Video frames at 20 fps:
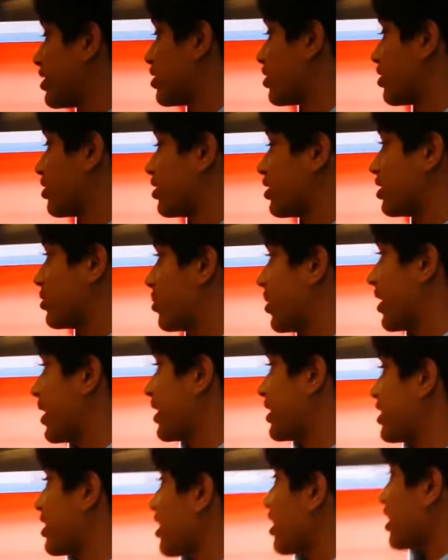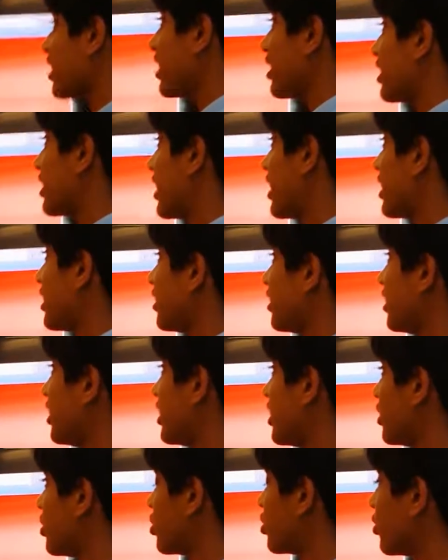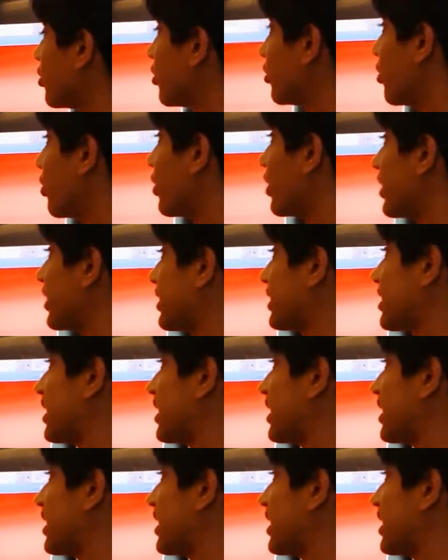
a certain space, then you can show a warning